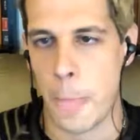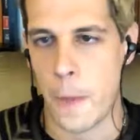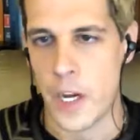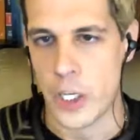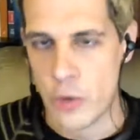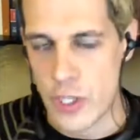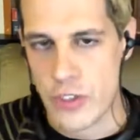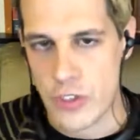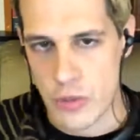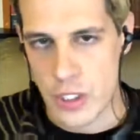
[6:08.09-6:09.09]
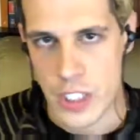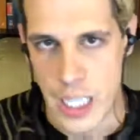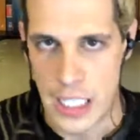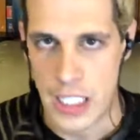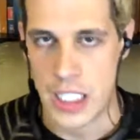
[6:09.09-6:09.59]
I agreed to do a
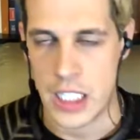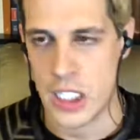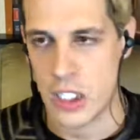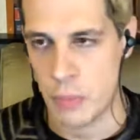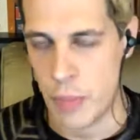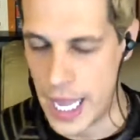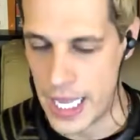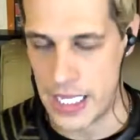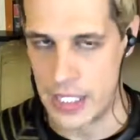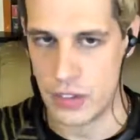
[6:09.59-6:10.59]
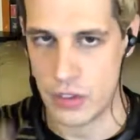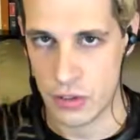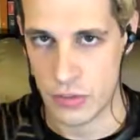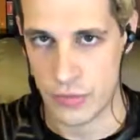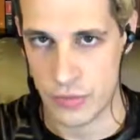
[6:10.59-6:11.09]
daily paid
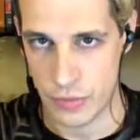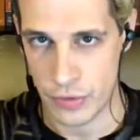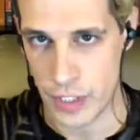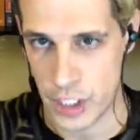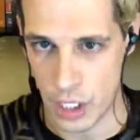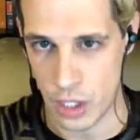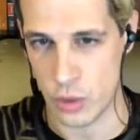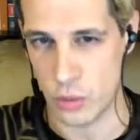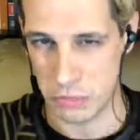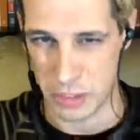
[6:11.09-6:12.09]
video.